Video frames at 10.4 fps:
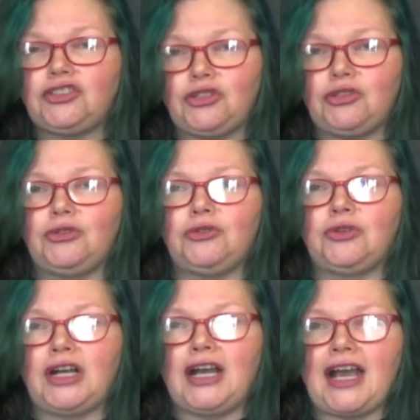
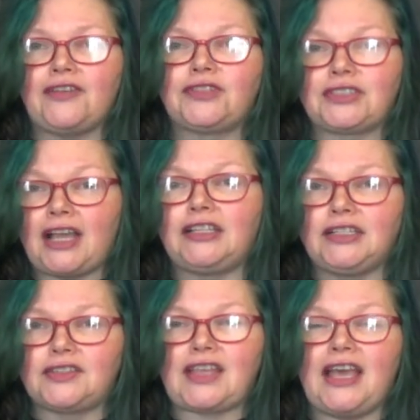to have
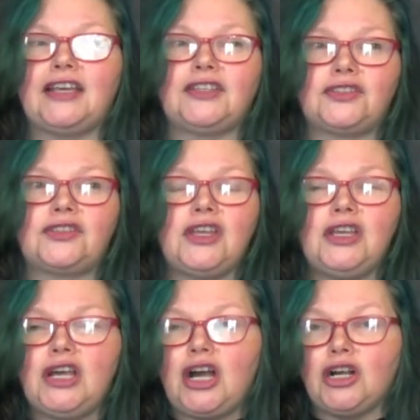silence as
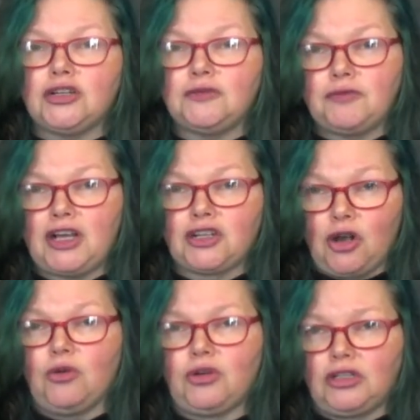a
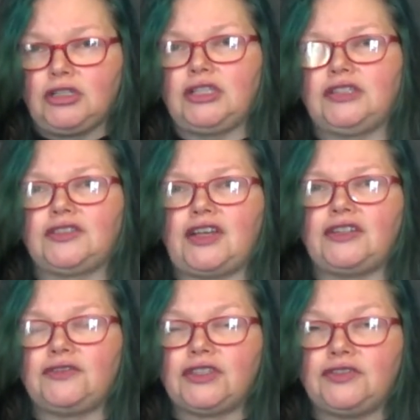goal
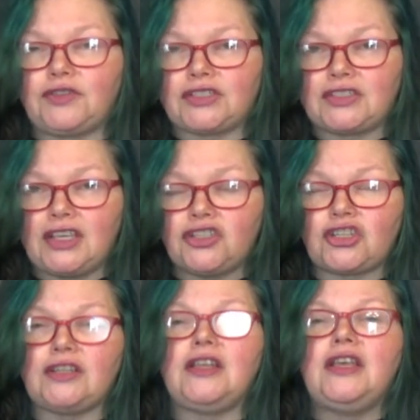inside of the
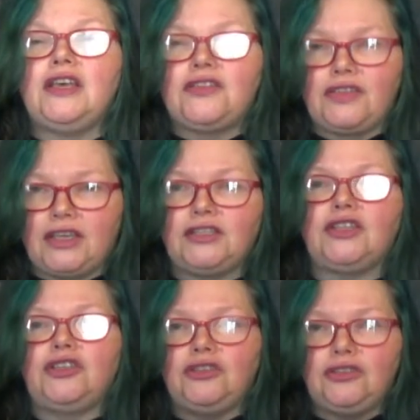investigation,
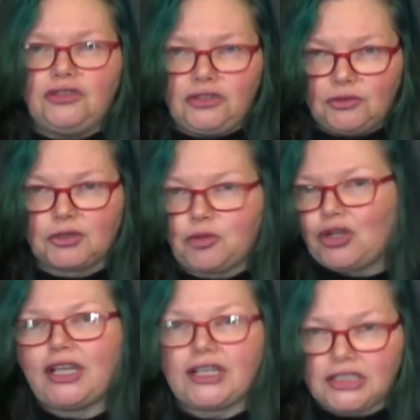then you are
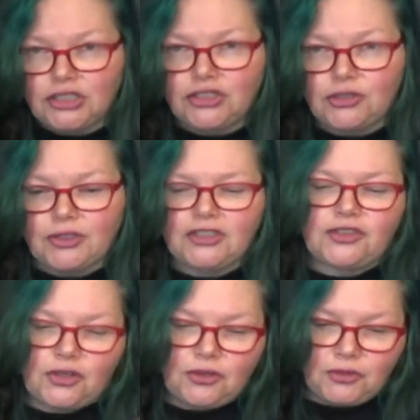more likely to do it.
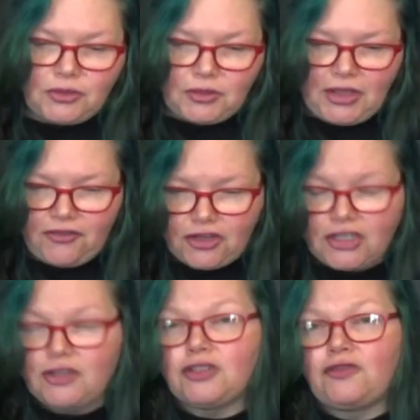So if you're
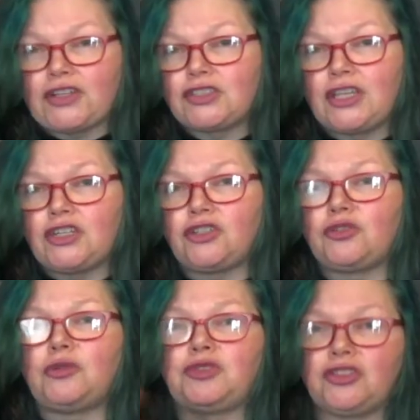going to investigate in a
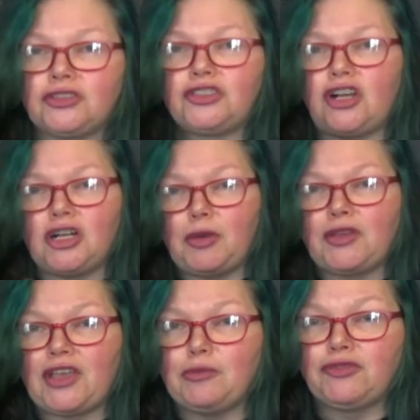group, certainly talk
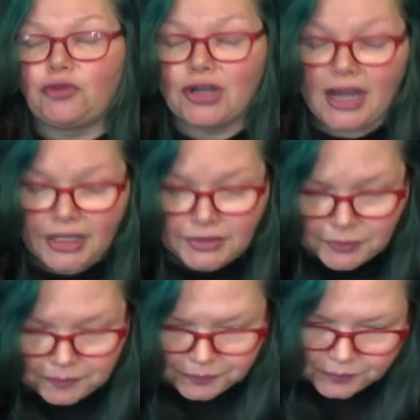about that beforehand.
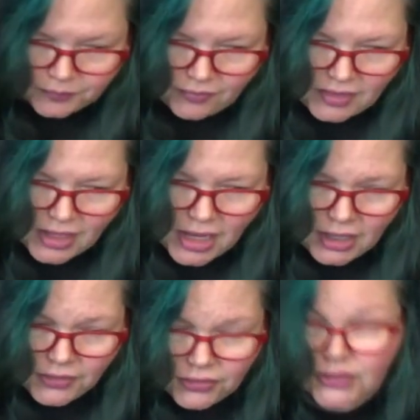
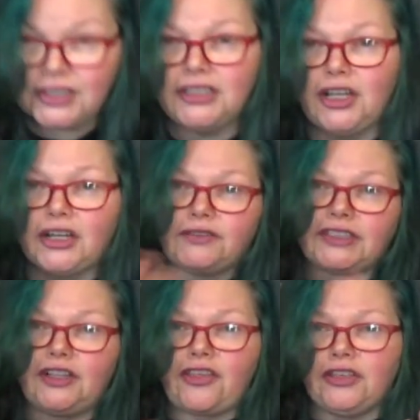There's a lot of
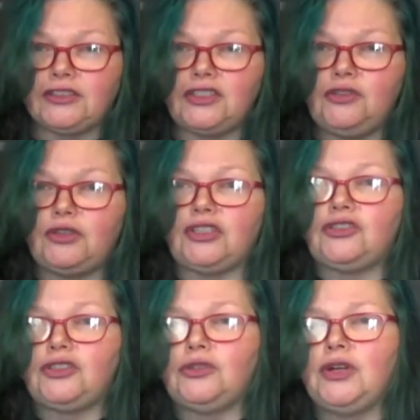little things that you can
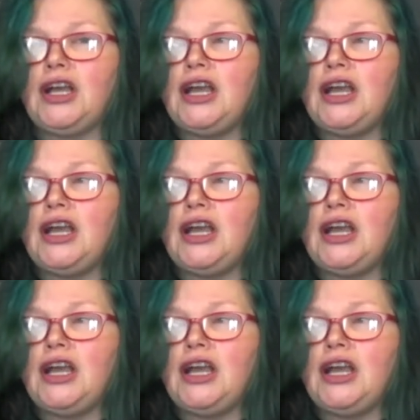do